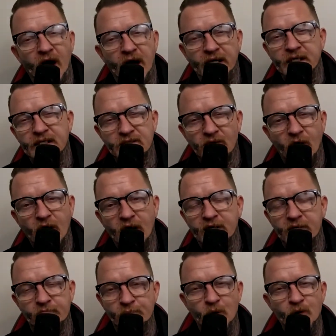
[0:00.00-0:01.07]
and he's like
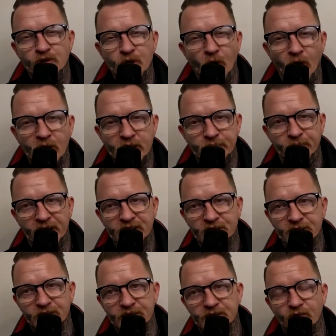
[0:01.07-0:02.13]
Muay Thai
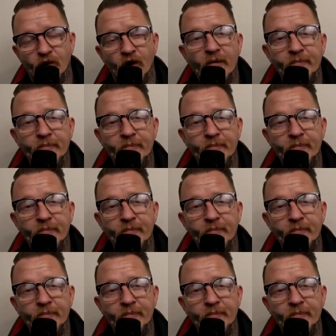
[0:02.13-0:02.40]
specialist, right?